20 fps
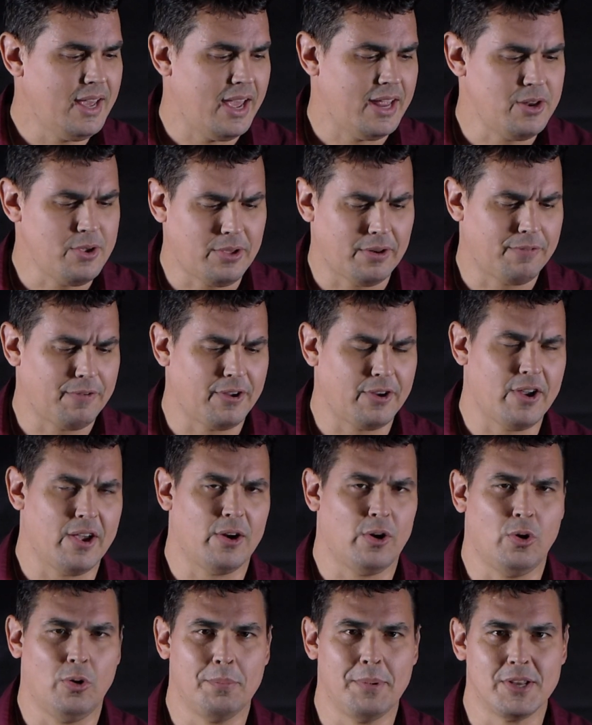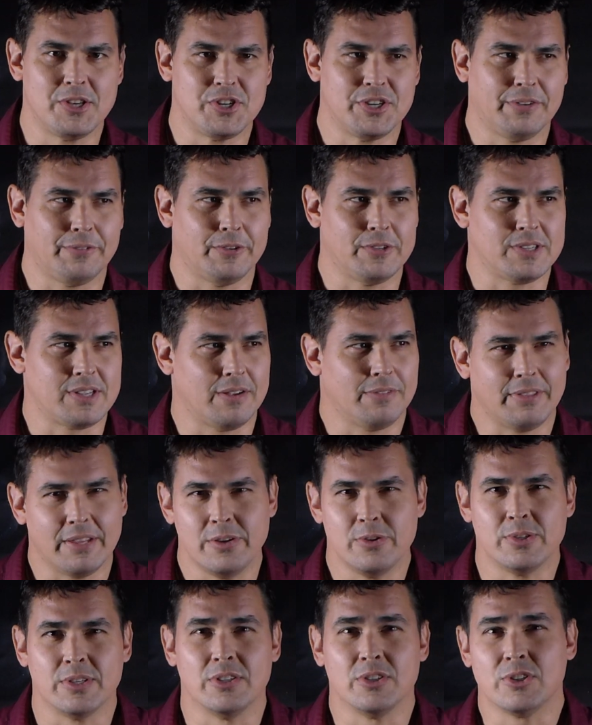and you can figure out a whole bunch of different stuff they
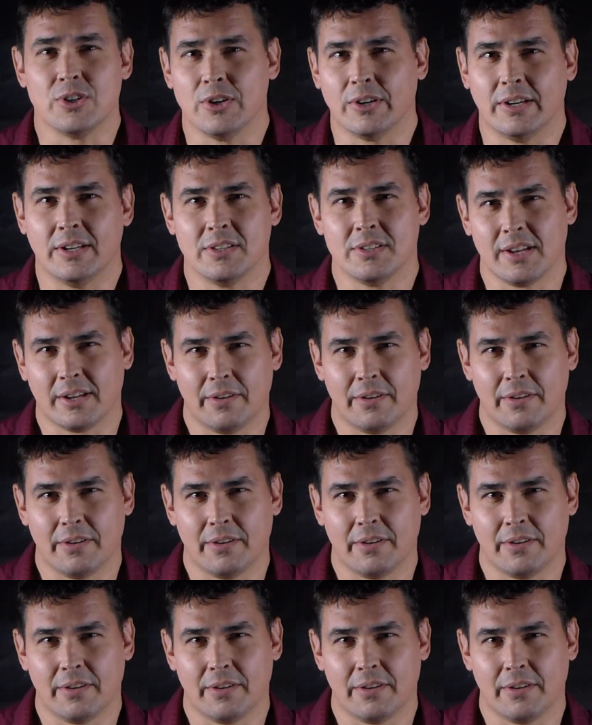use it in circuits.